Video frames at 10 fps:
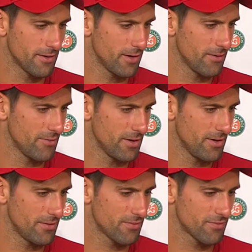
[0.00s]
gave
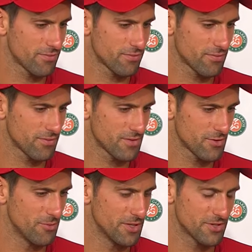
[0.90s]
me
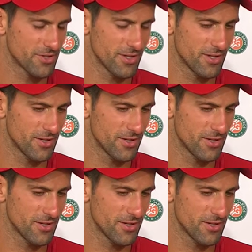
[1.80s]
so much